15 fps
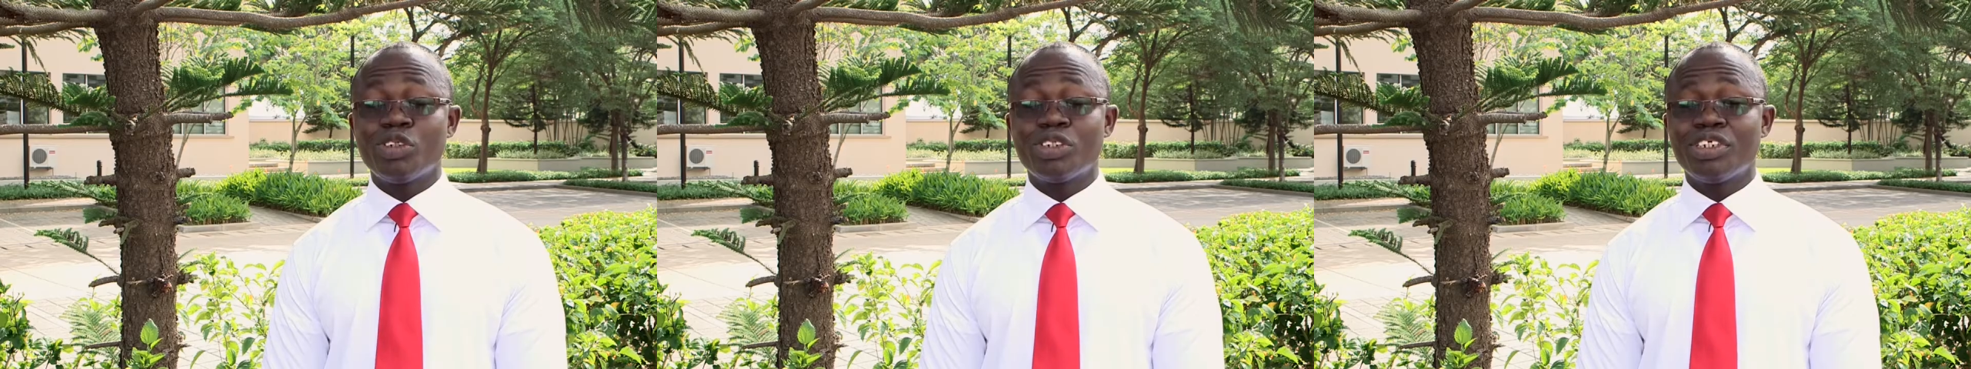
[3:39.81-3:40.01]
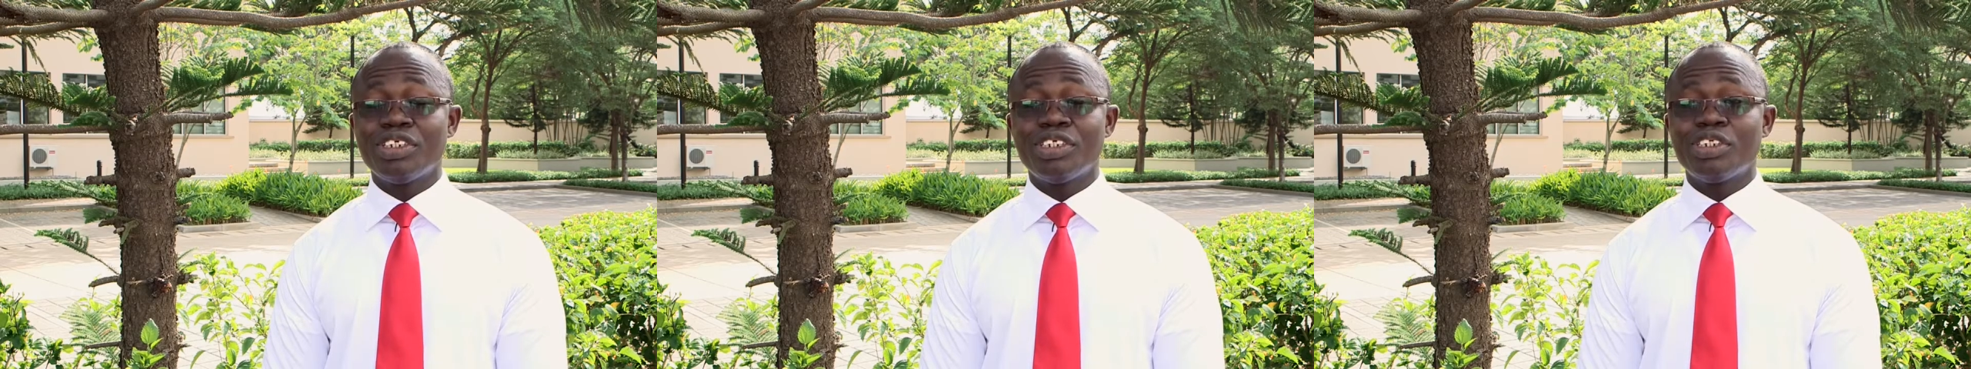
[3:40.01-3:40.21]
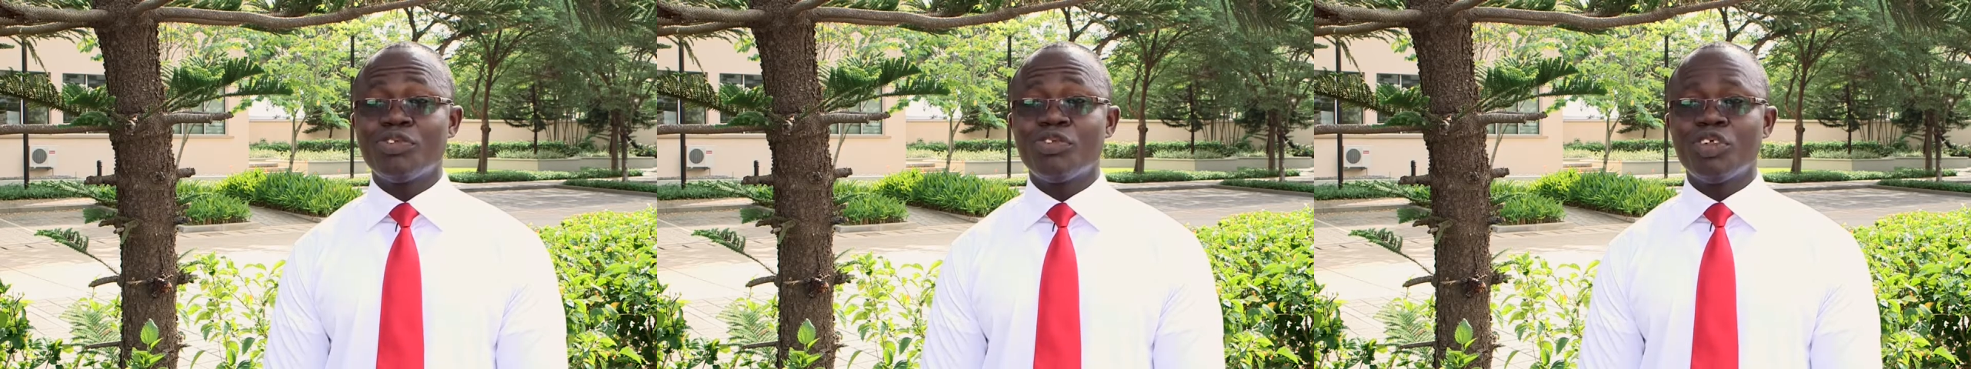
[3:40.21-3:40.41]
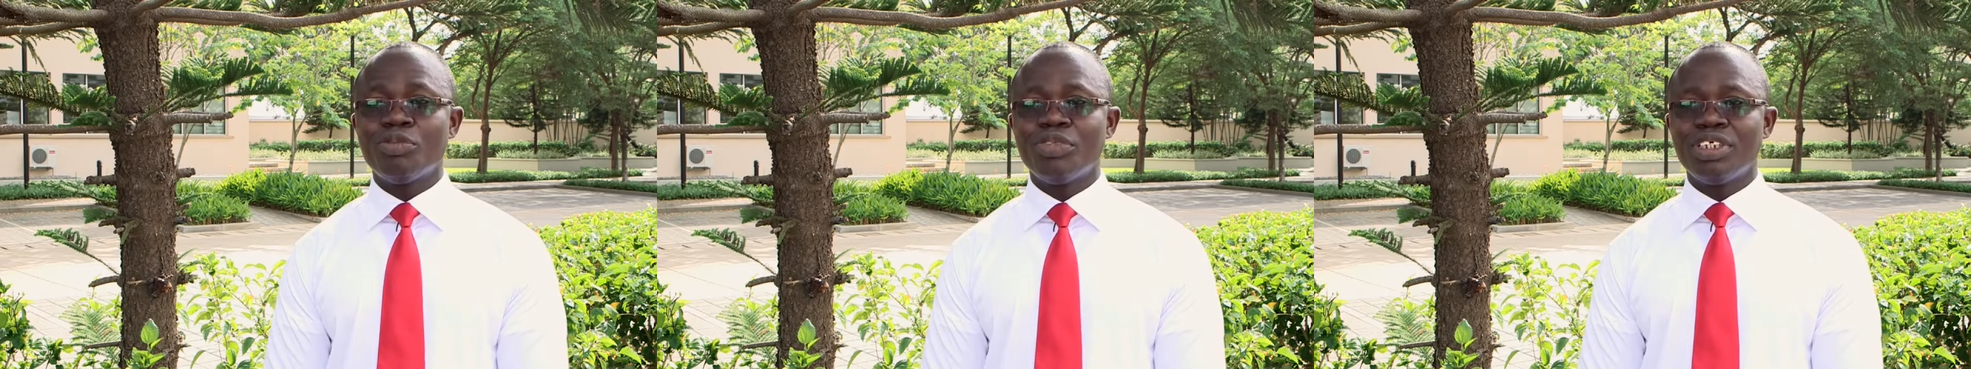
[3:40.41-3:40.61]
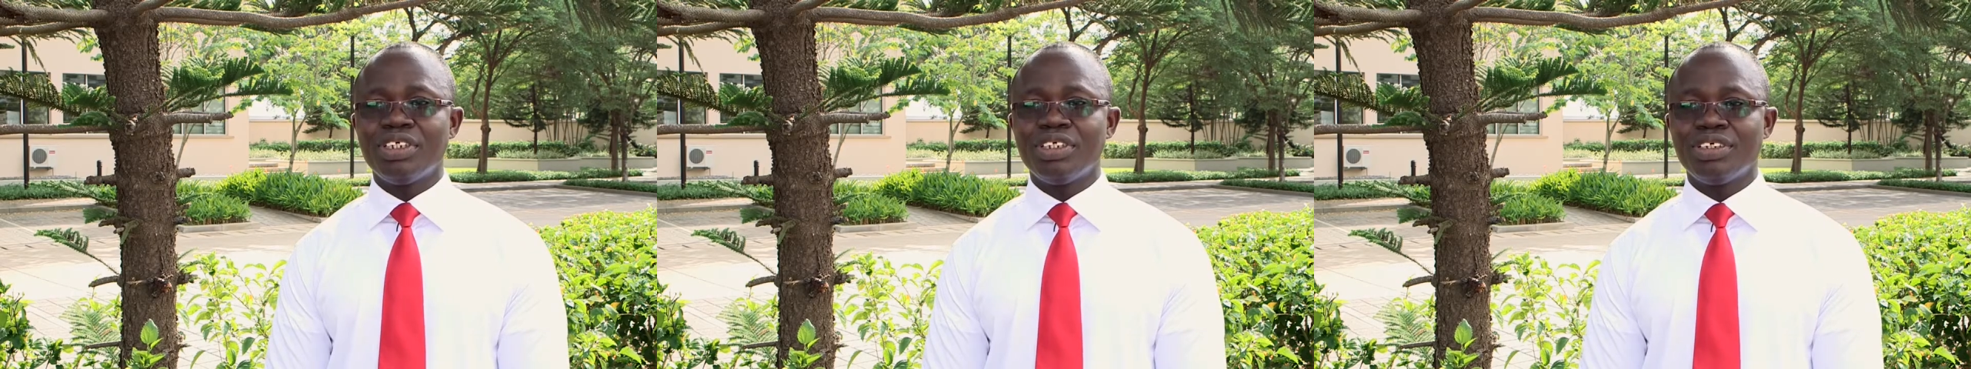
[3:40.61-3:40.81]
easy for me
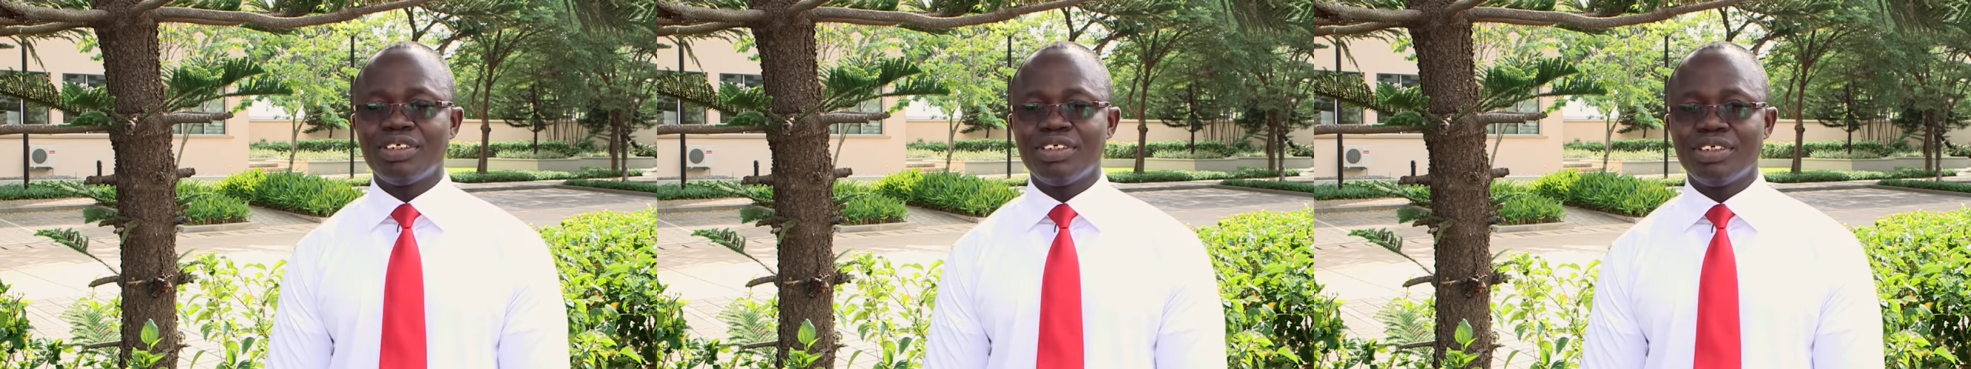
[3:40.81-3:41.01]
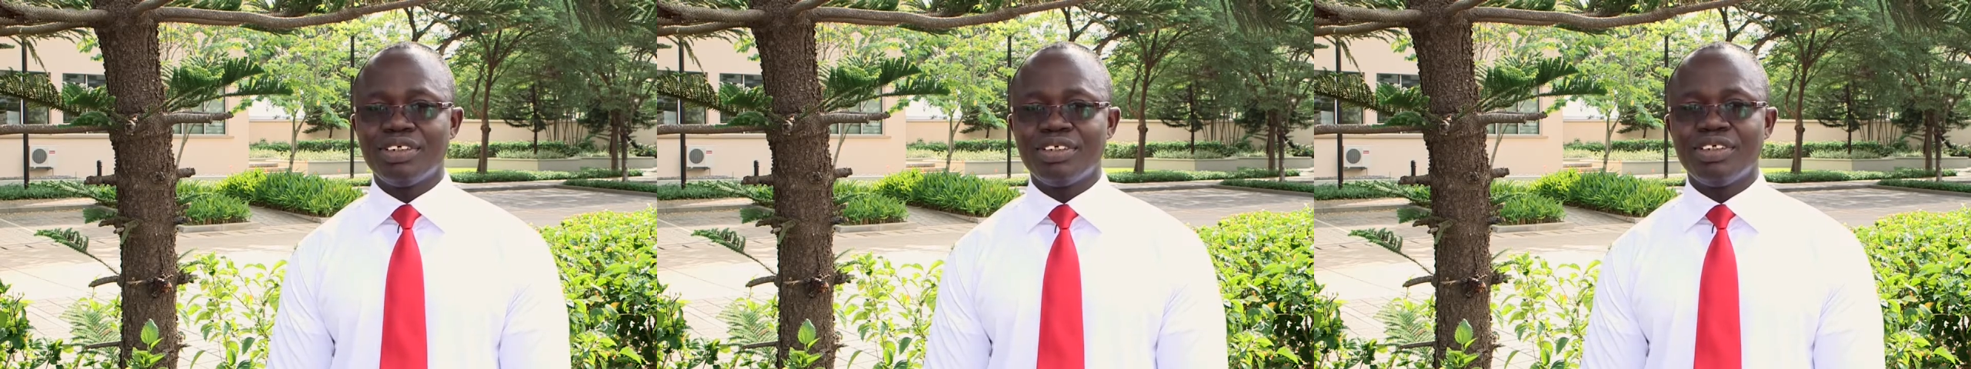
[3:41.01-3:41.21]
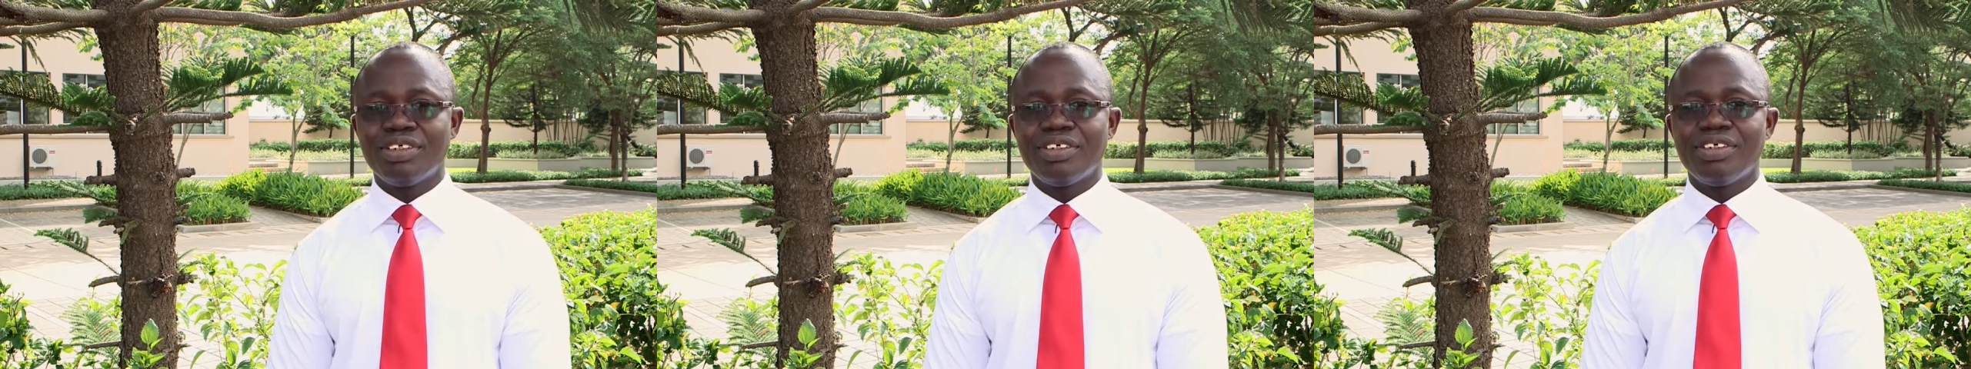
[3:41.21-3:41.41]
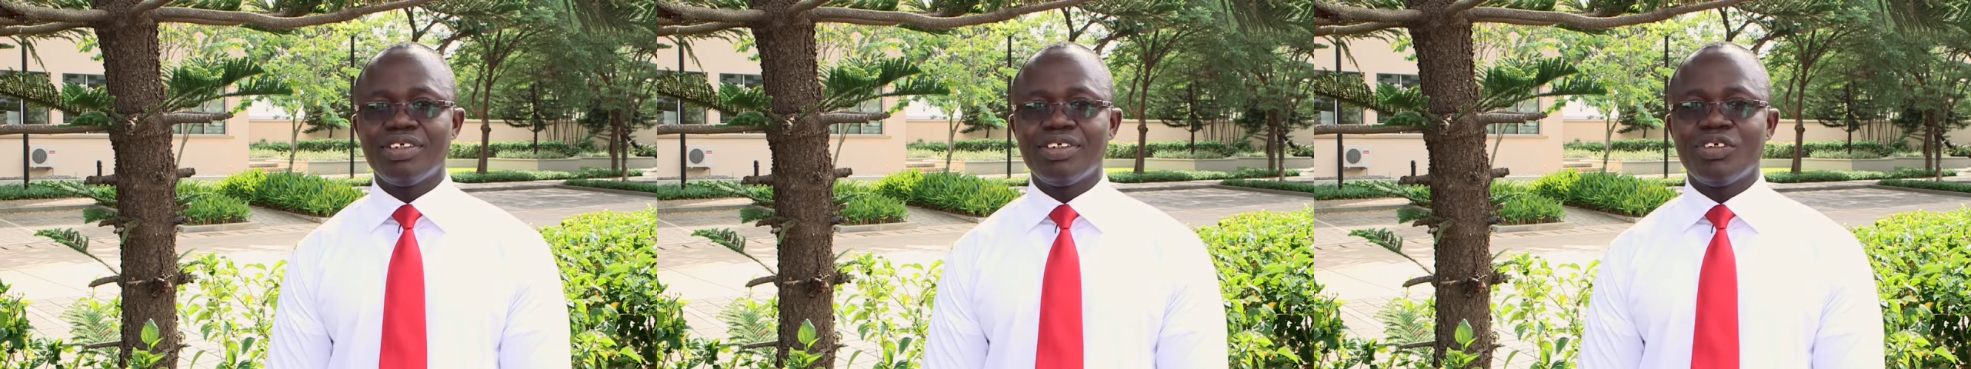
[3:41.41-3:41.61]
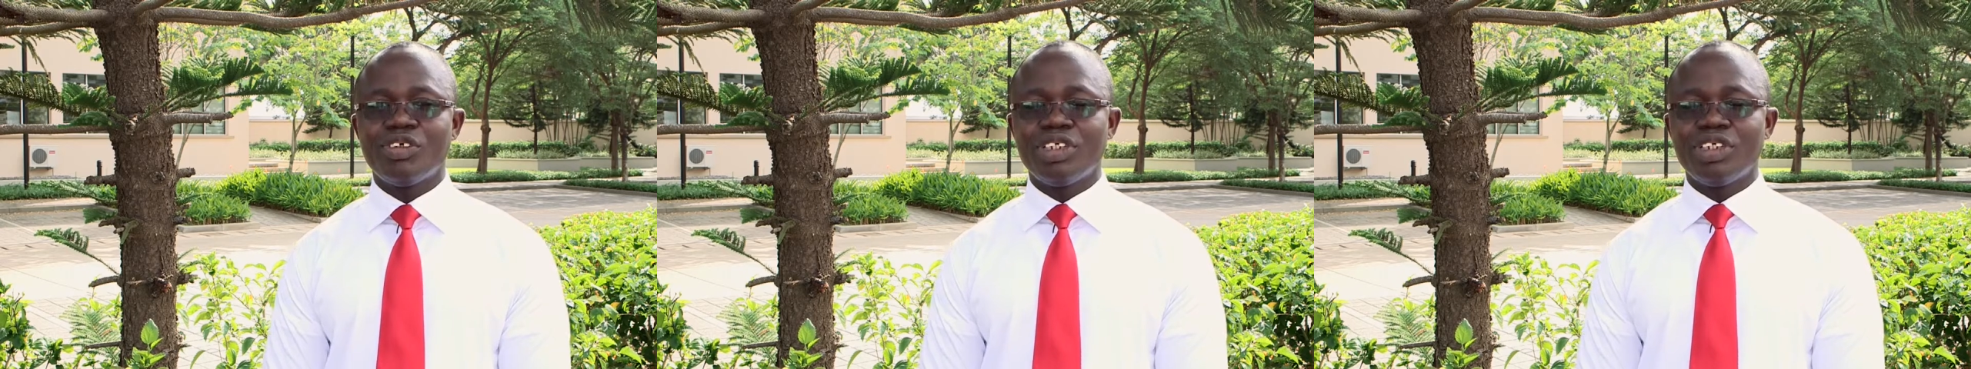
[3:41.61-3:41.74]
when